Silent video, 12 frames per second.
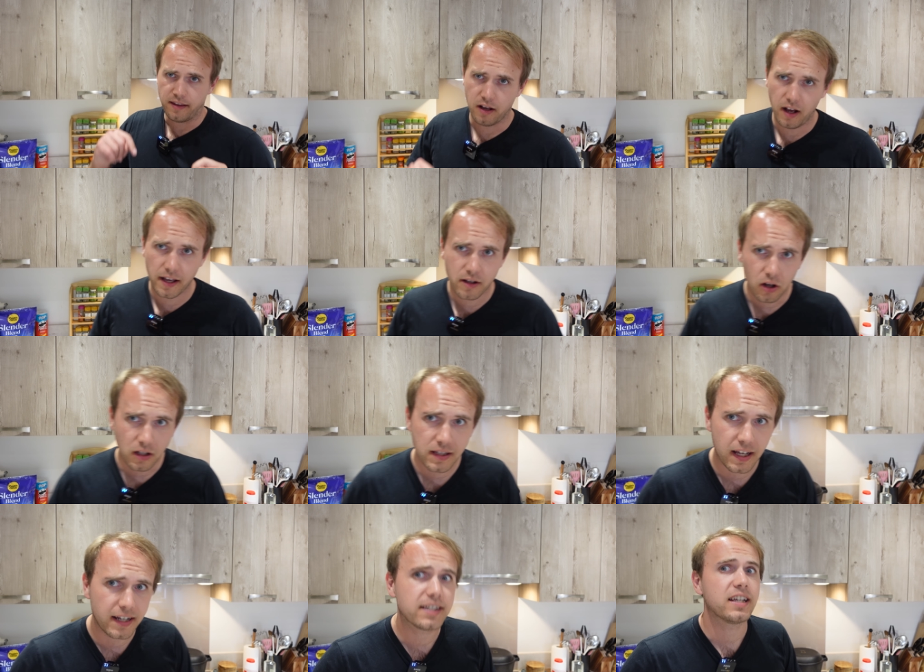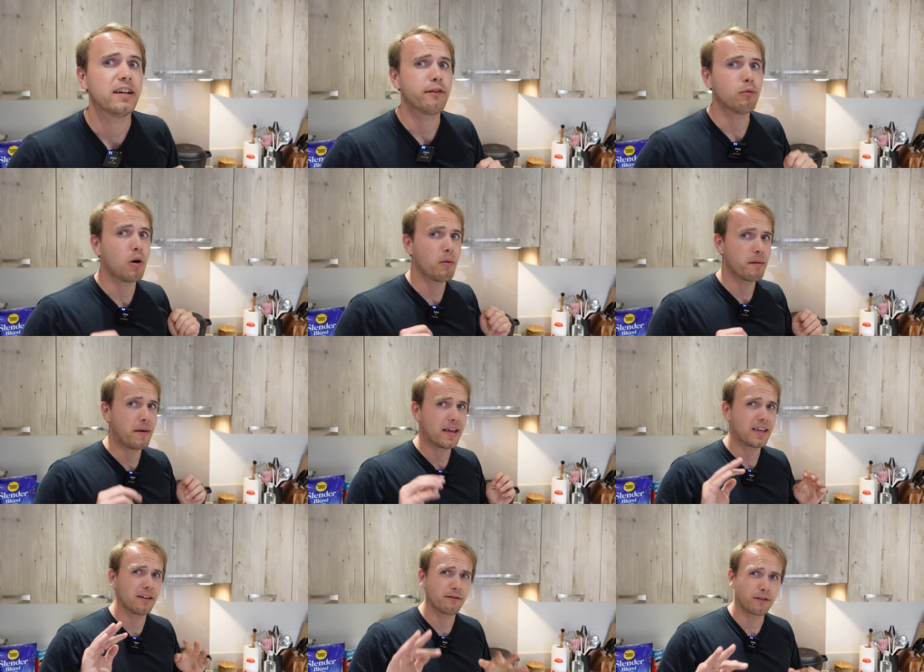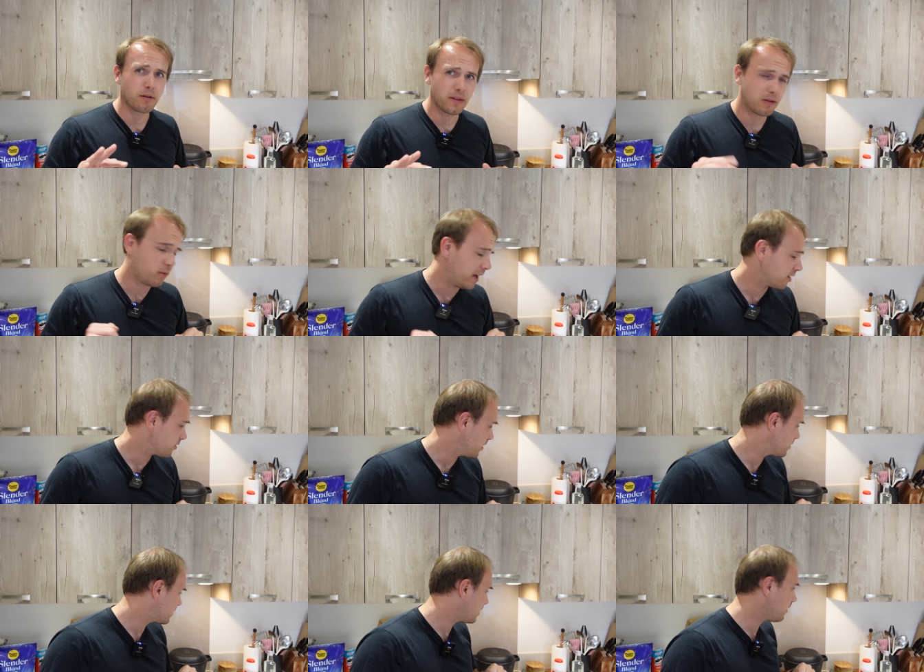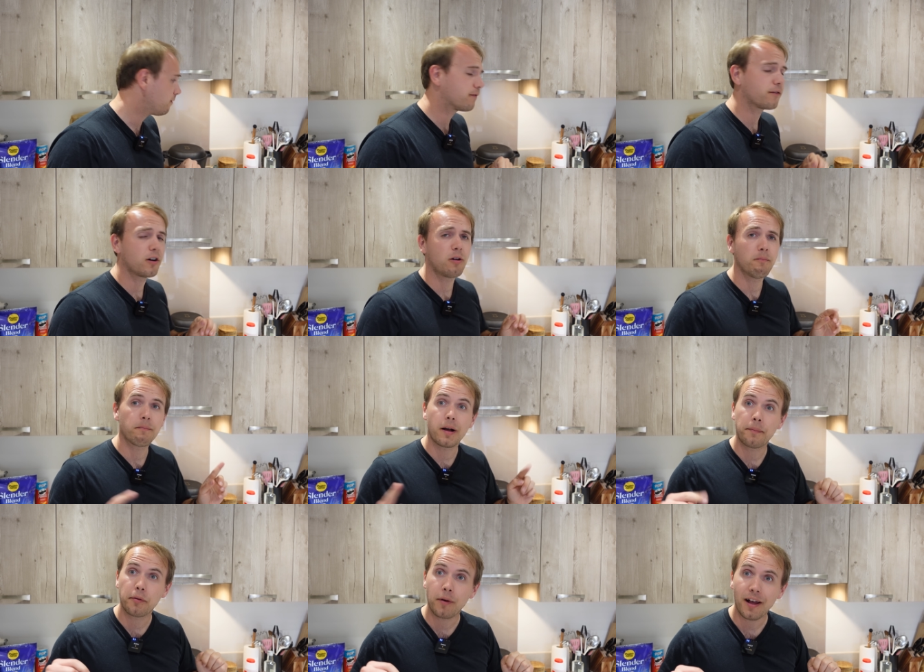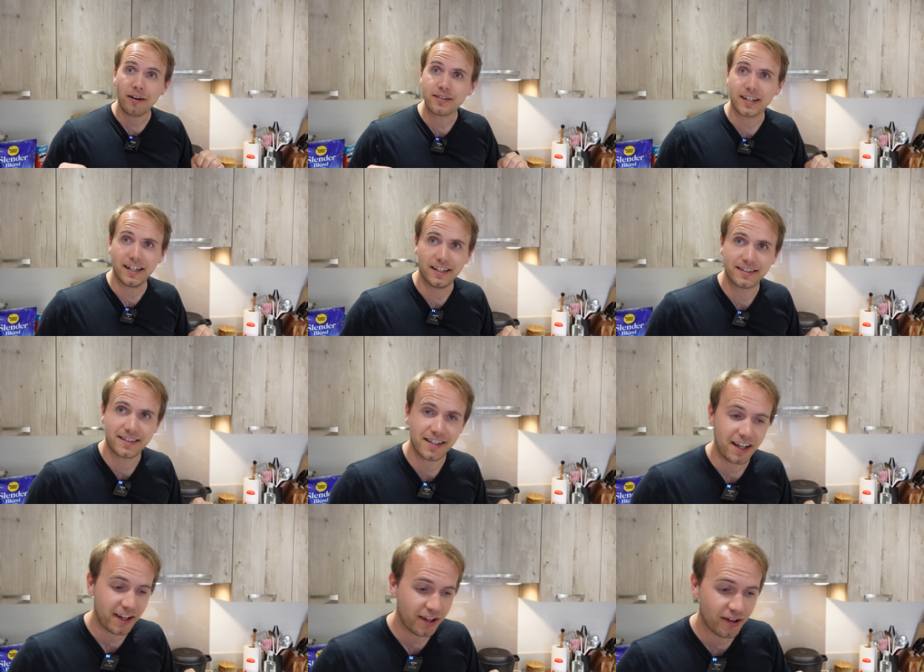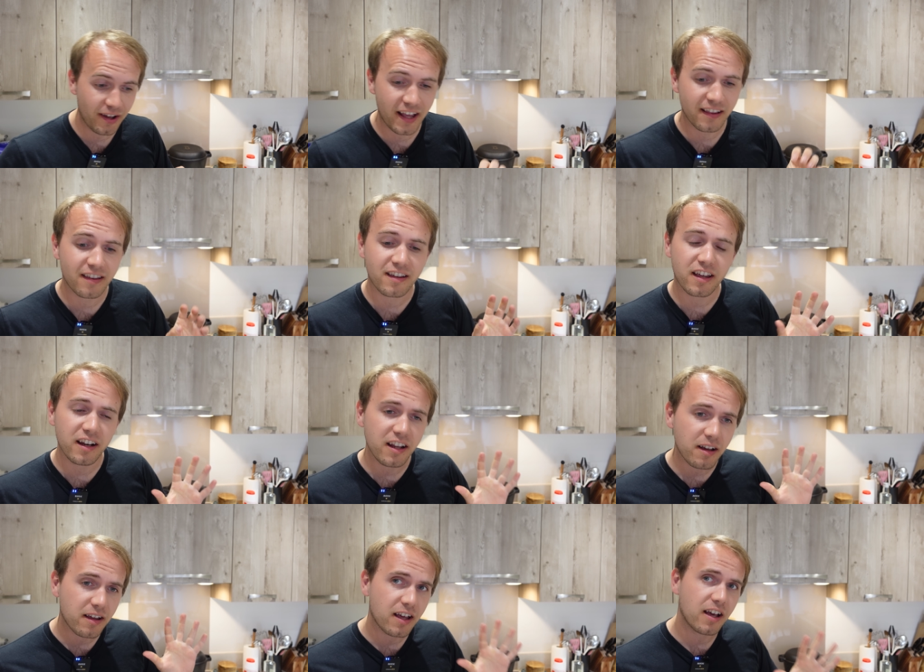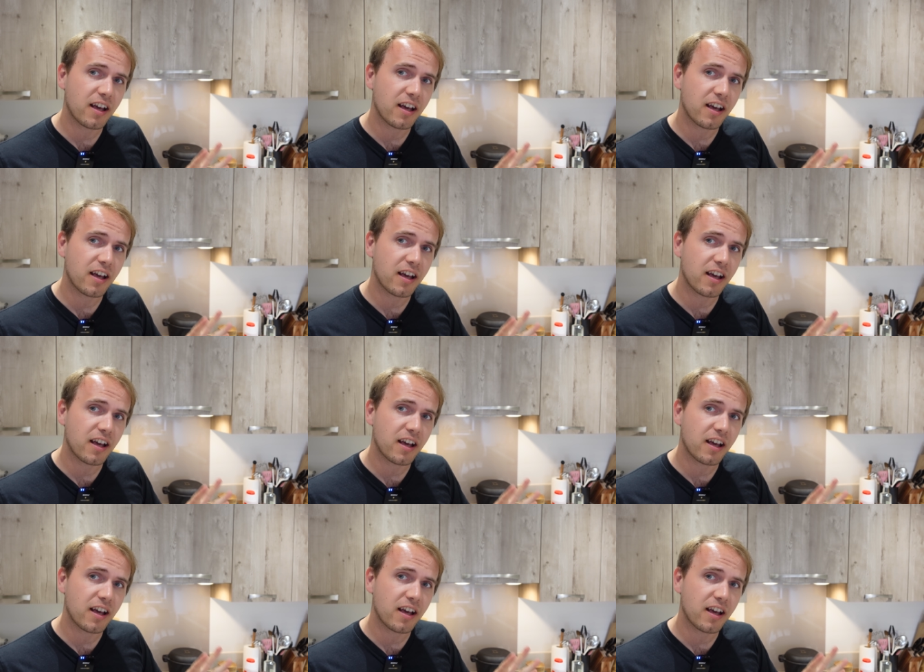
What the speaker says: so I got the idea for what we're making from this Waitrose stuff from Papa Wilder. So it's gonna go,